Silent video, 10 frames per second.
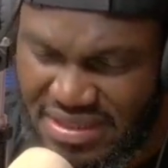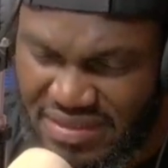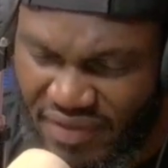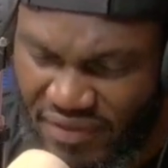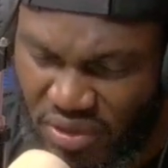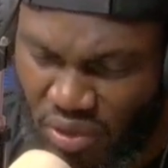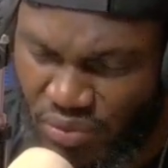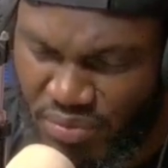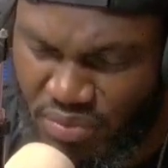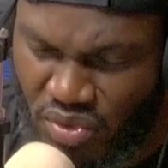that the Lord
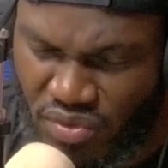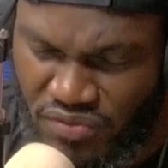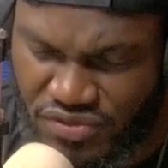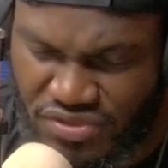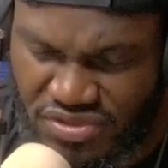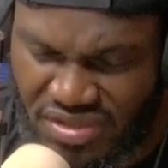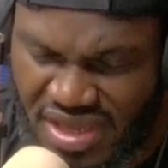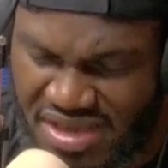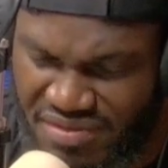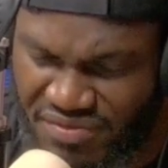removes
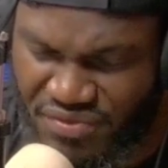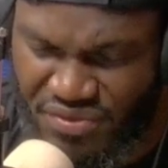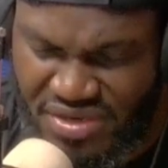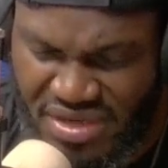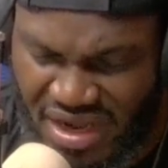every